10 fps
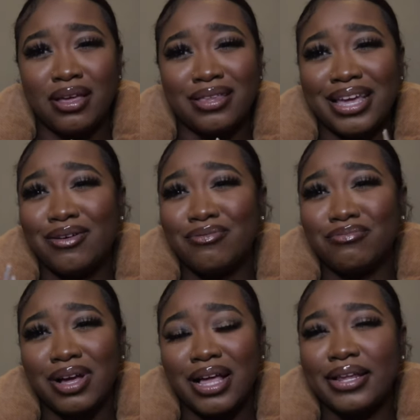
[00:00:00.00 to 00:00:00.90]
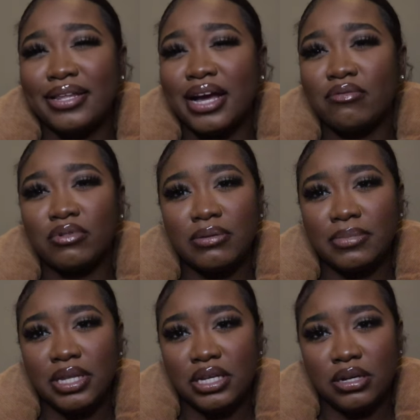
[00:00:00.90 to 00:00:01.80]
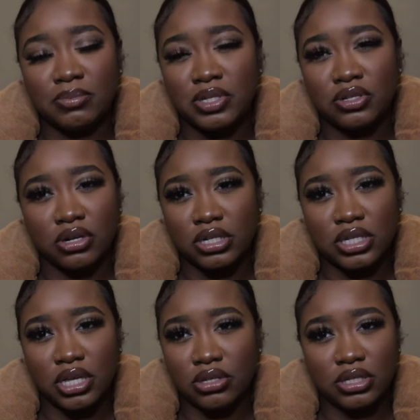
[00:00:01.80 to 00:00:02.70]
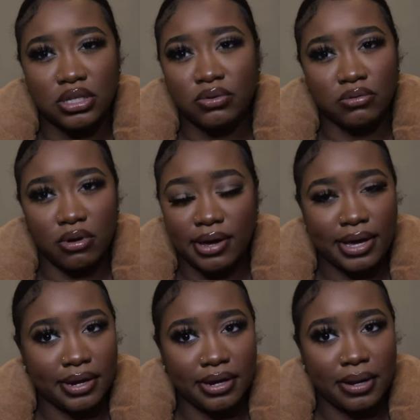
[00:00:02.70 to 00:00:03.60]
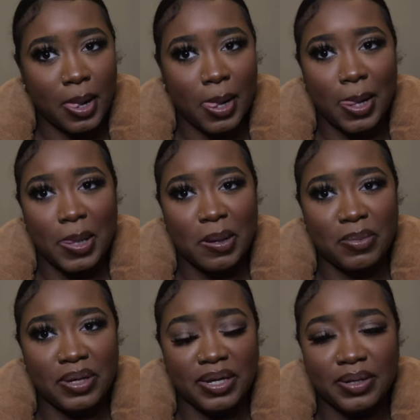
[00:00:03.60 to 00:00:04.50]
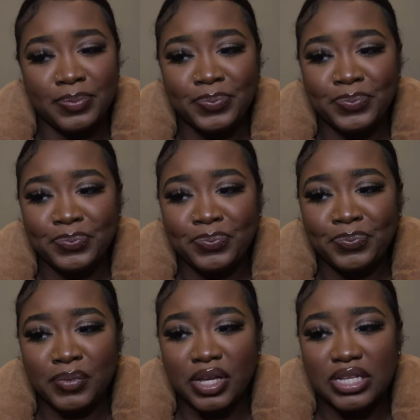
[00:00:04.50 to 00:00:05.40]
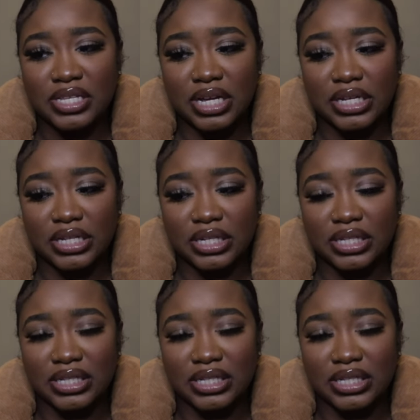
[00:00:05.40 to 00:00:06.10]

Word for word: they don't, not really many companies are going to send you long hair in the beginning. It's like,